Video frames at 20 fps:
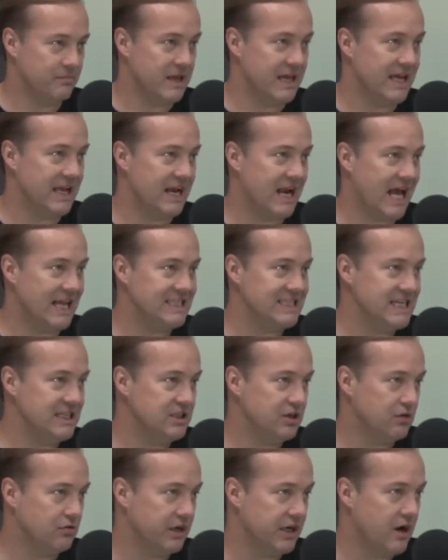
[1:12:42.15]
They get an IT
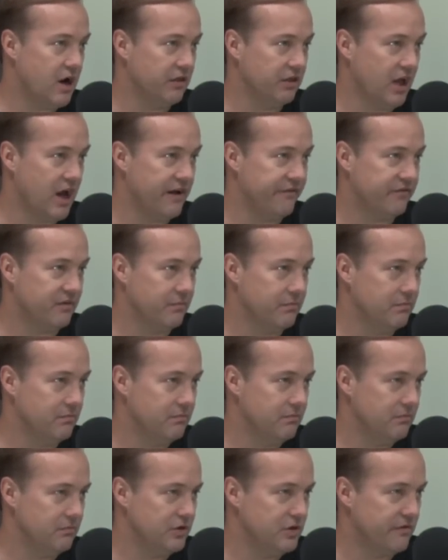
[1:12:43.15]
degree online
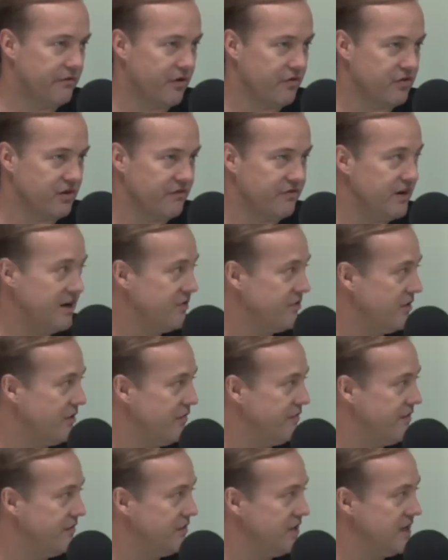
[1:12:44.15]
from University of Phoenix, they go
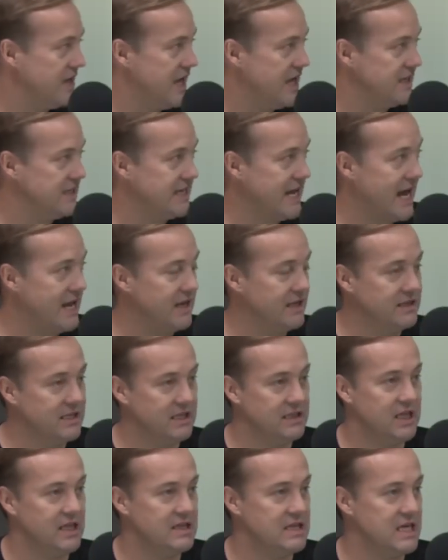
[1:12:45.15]
50k in debt, and
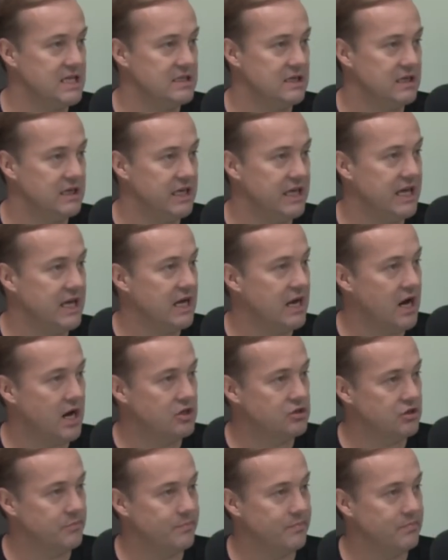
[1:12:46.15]
then they think they're going to get a
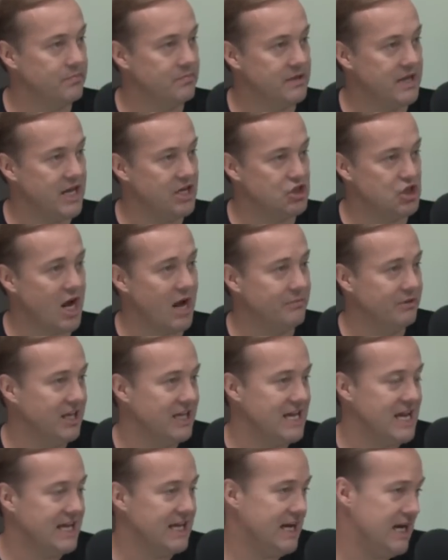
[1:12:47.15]
100k job, and they
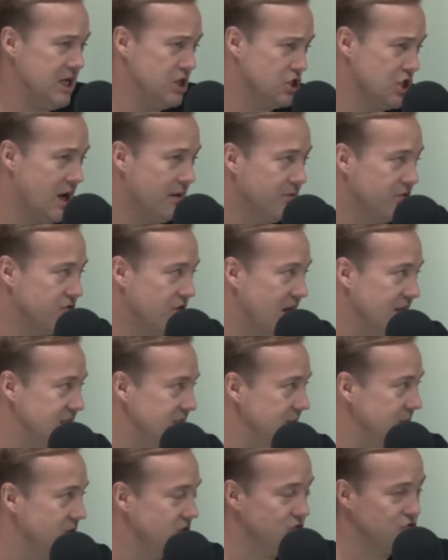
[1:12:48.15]
can't get any job because
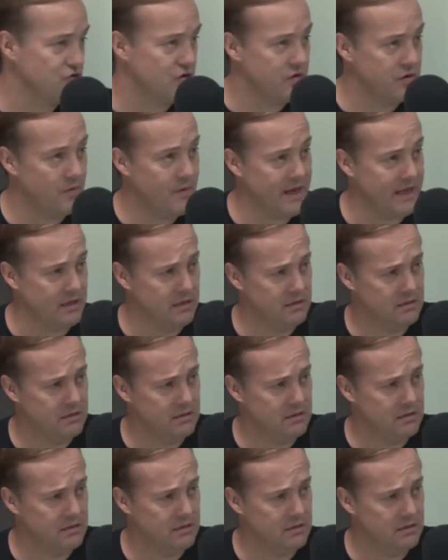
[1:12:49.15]
IT business is going away.